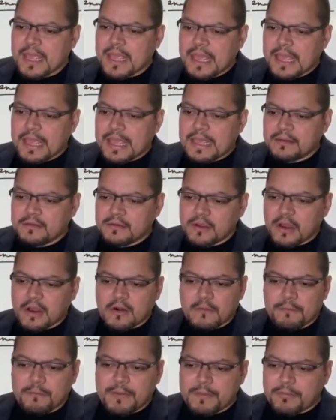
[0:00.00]
and
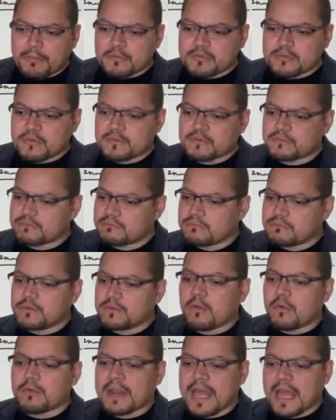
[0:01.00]
younger people just
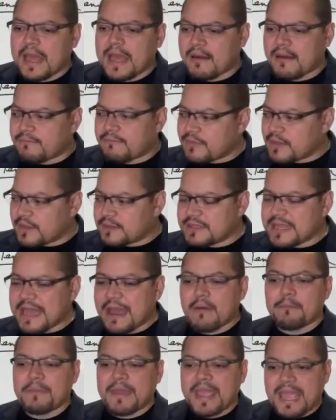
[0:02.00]
don't have the
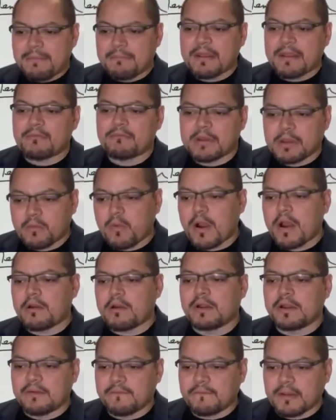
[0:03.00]
down payment
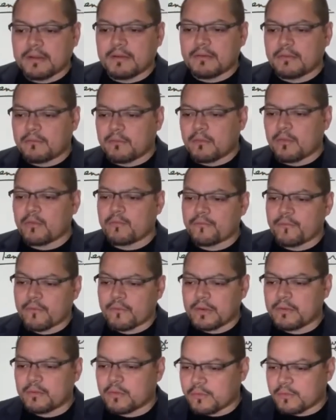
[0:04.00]
required in
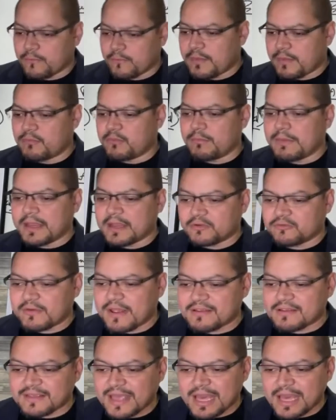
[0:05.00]
order for them to make a
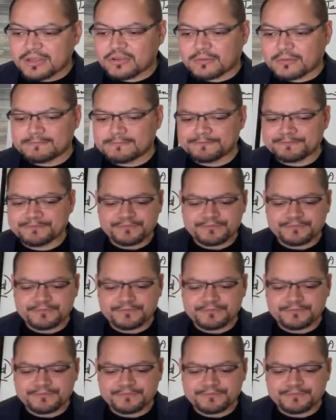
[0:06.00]
transaction.